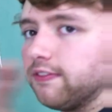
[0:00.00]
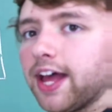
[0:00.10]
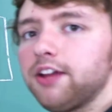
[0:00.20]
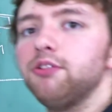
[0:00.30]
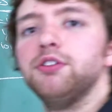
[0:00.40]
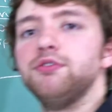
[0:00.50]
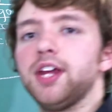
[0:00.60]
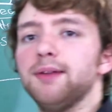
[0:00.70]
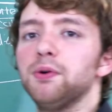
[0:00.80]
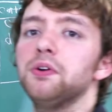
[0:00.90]
move that into a new
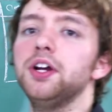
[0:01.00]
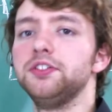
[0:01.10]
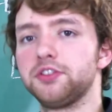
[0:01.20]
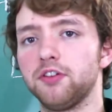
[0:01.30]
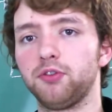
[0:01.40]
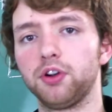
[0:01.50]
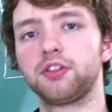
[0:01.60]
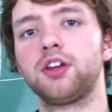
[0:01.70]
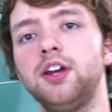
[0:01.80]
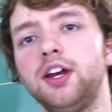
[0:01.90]
table, and so
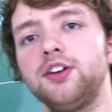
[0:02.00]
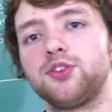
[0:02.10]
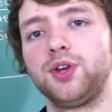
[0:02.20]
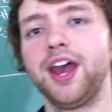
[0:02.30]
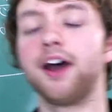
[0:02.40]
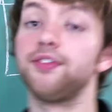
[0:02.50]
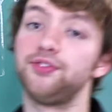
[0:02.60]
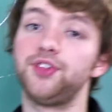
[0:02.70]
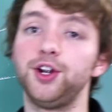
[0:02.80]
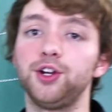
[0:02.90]
forth. So yeah,
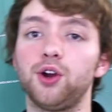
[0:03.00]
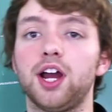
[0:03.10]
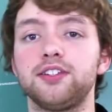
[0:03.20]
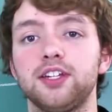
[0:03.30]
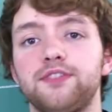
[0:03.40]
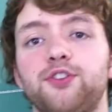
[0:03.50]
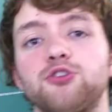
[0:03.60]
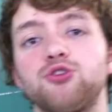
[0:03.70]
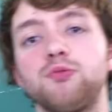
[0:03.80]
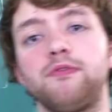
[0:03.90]
there you go guys. That's
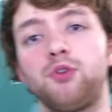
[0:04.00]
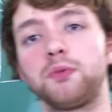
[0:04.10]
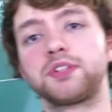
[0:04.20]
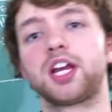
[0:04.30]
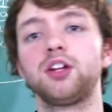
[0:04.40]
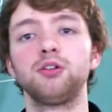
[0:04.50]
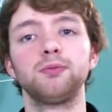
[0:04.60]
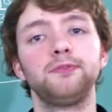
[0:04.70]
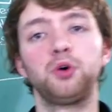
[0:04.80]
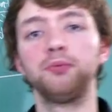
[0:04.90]
first normal form, second
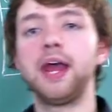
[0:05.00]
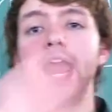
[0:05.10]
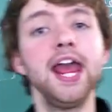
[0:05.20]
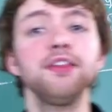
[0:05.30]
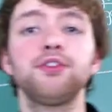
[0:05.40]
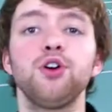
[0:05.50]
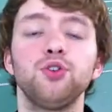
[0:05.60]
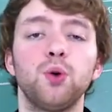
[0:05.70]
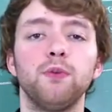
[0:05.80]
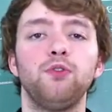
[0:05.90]
normal form, and
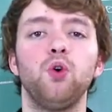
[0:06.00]
third normal